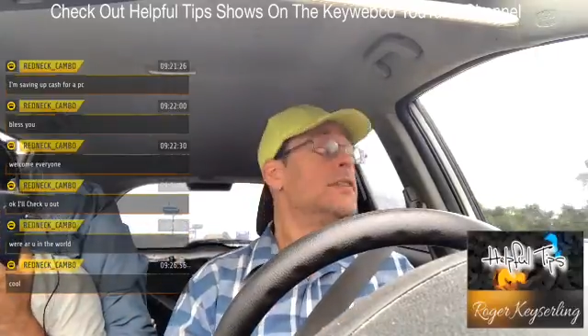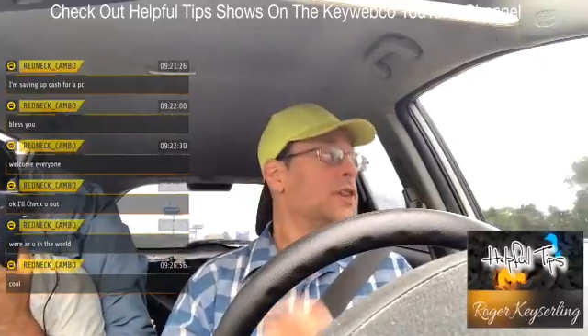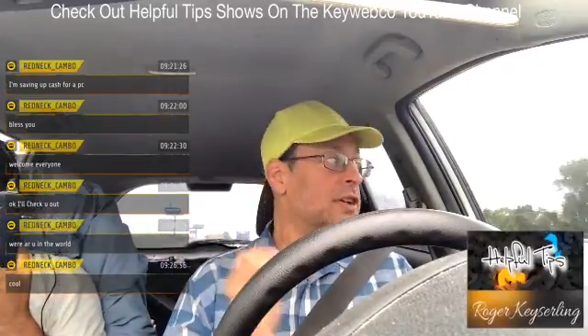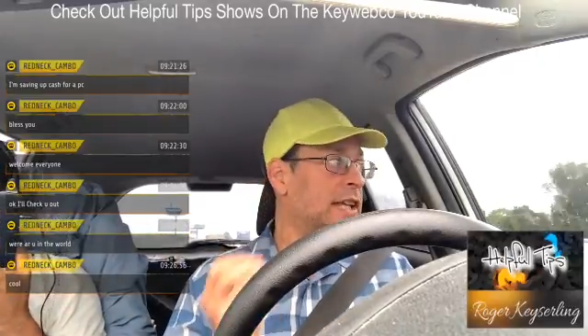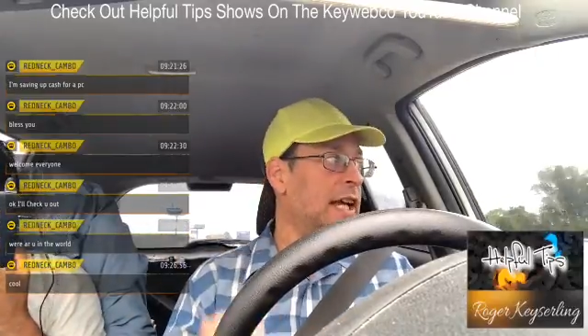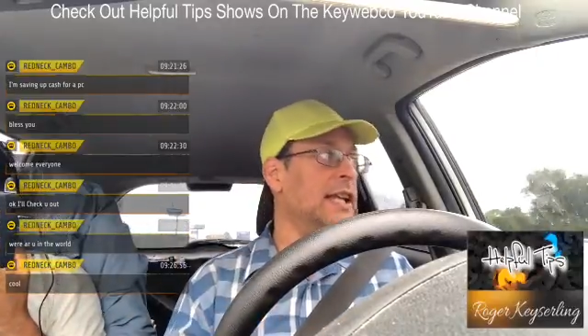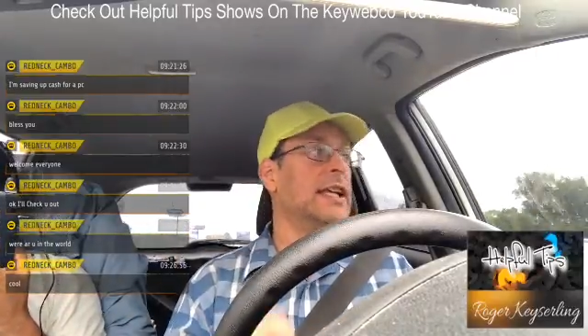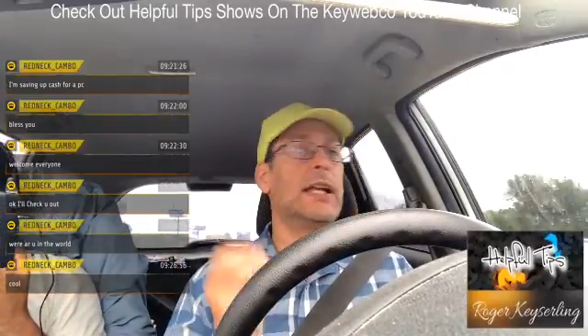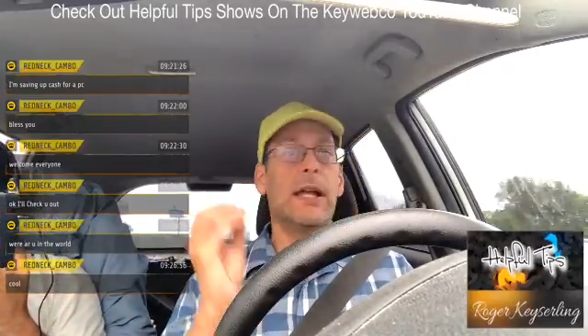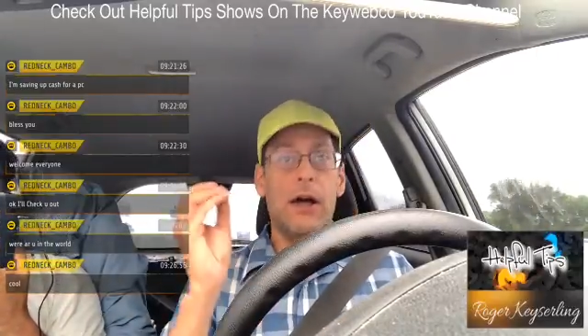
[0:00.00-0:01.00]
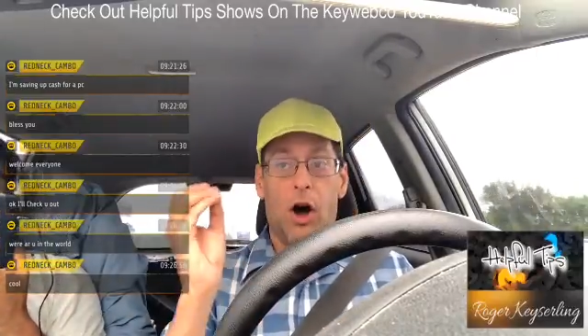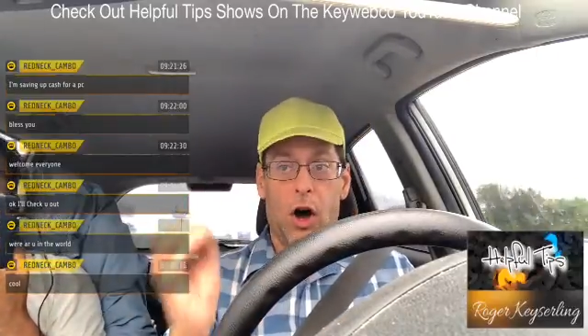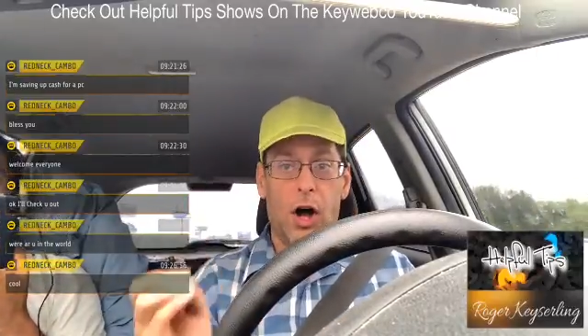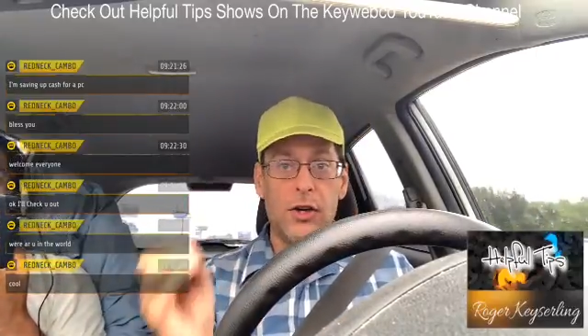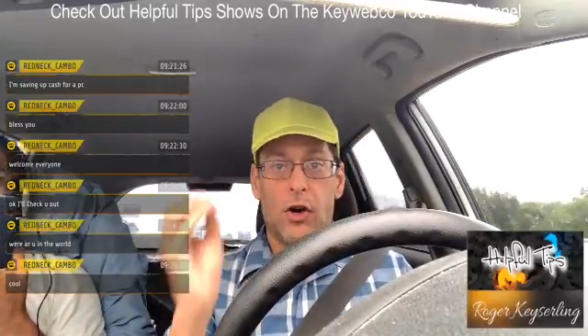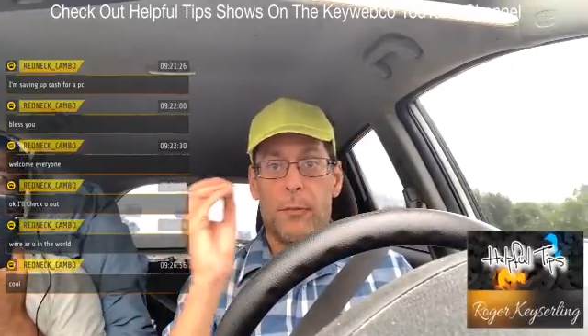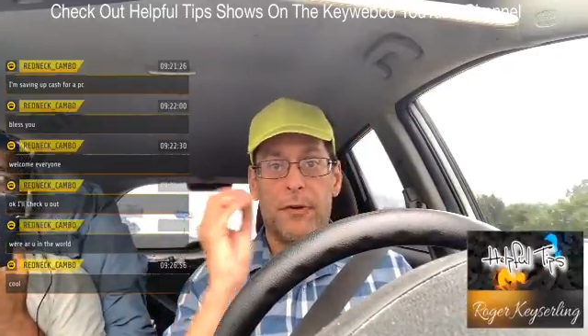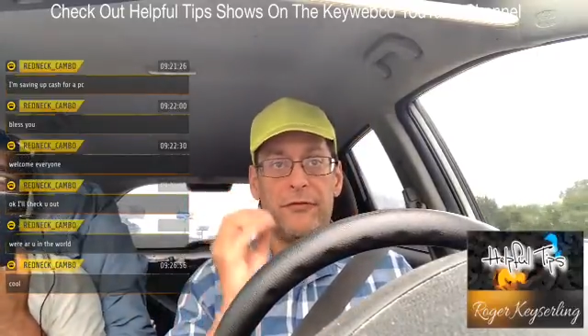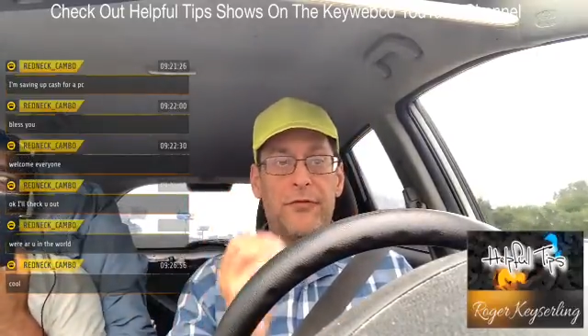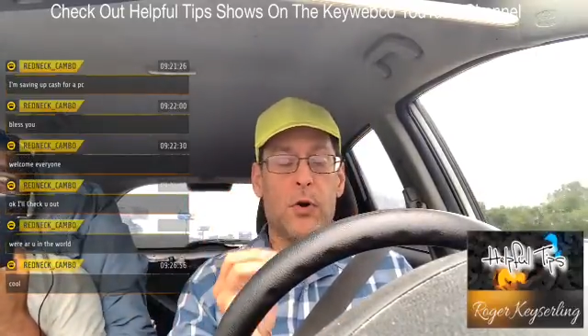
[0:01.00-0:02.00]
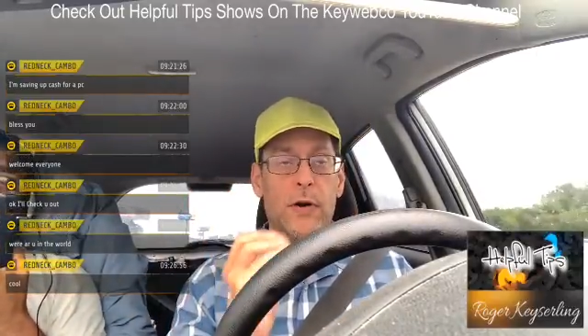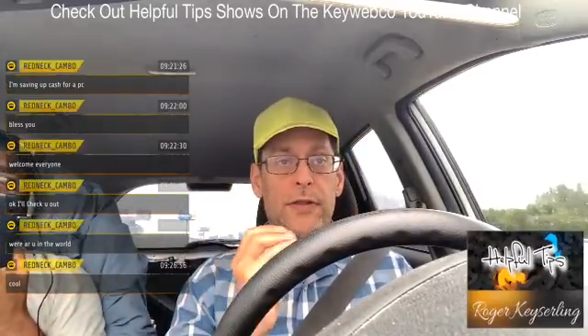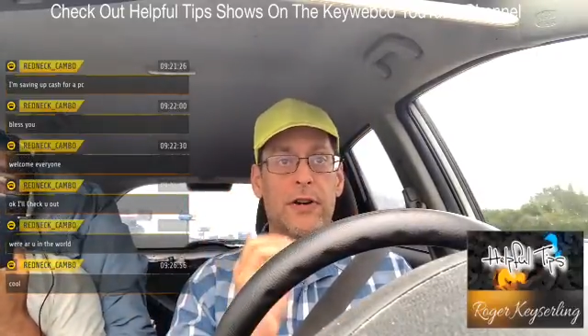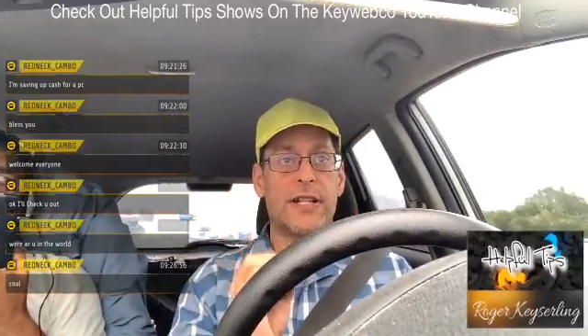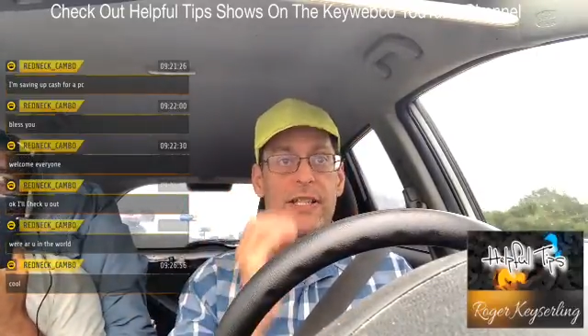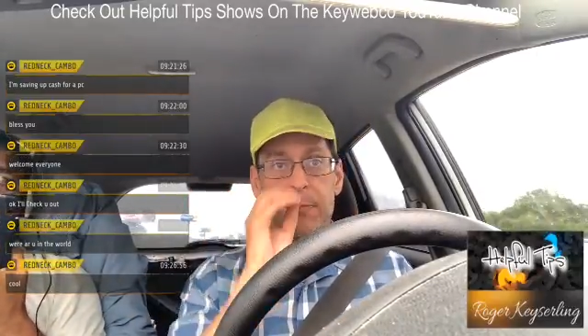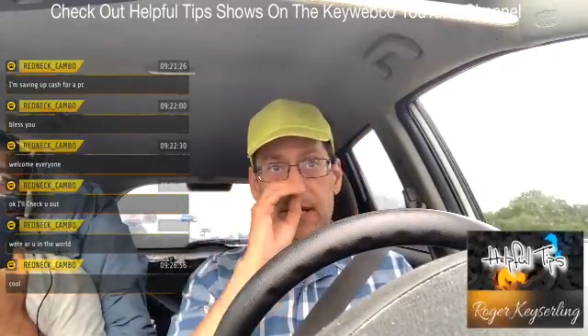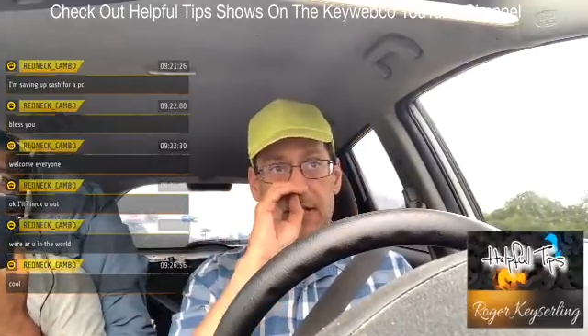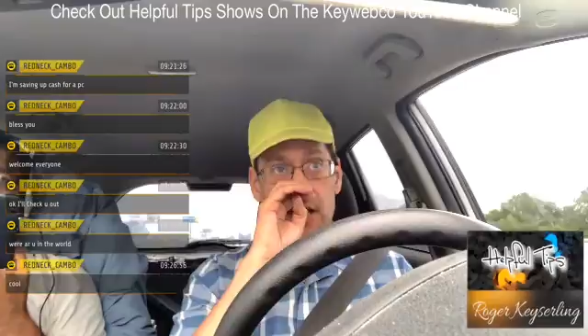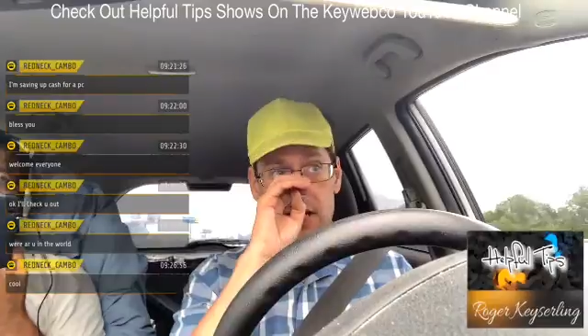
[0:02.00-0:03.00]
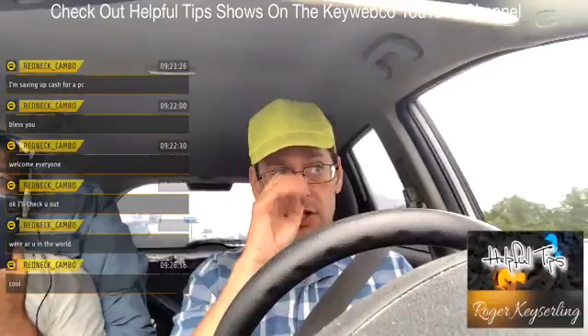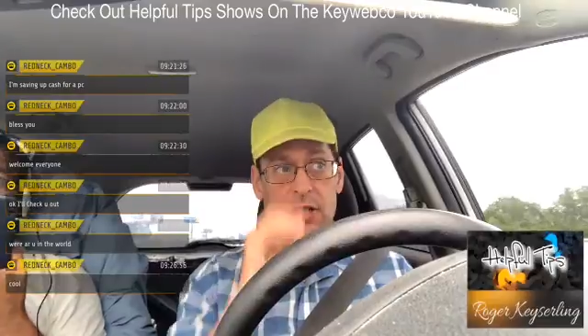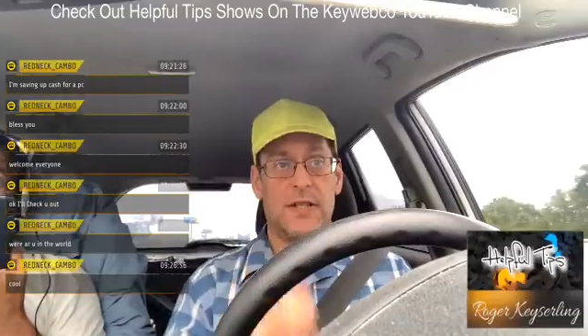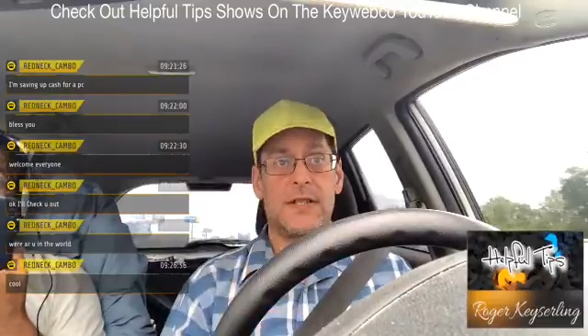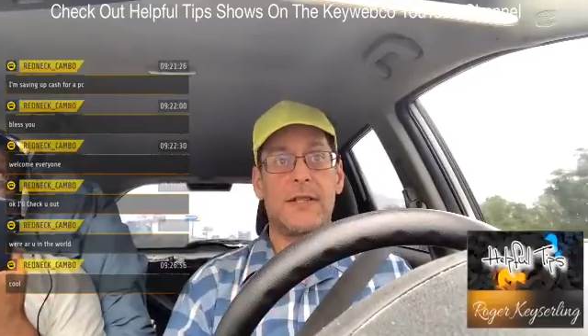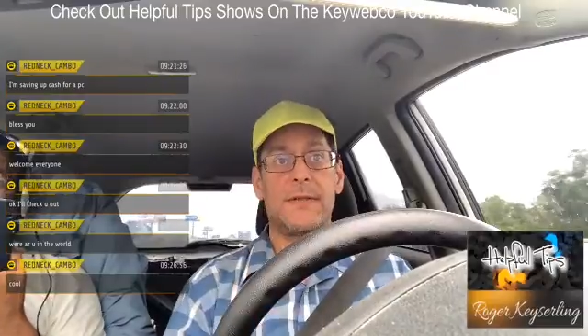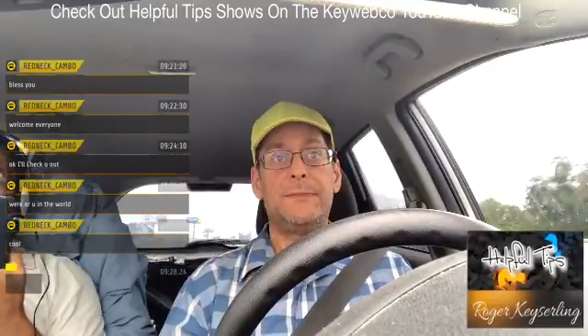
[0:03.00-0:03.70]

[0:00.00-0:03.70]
they're getting it on or before their expectations.